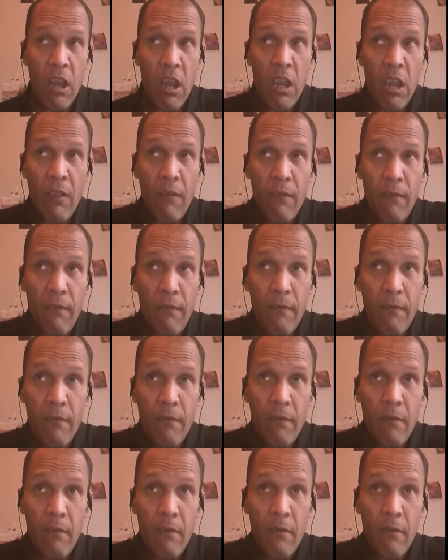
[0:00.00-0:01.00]
If
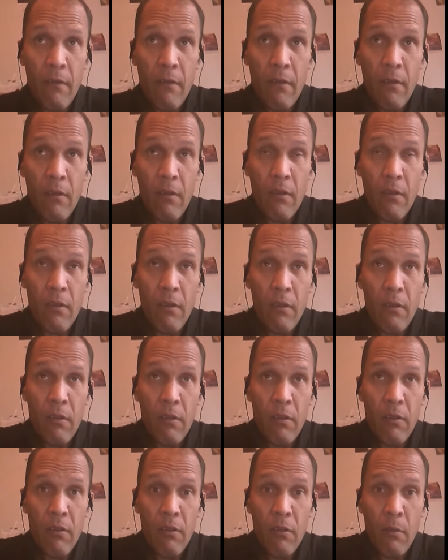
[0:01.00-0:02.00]

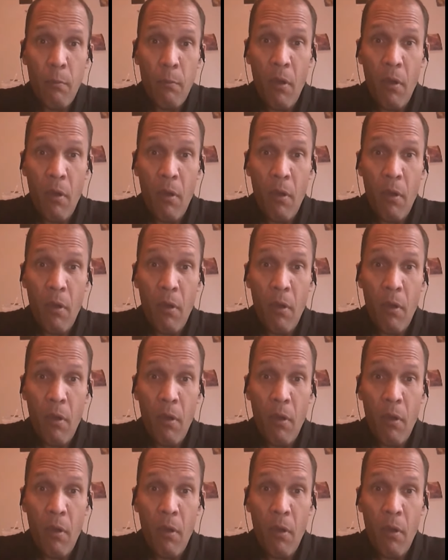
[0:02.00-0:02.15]
the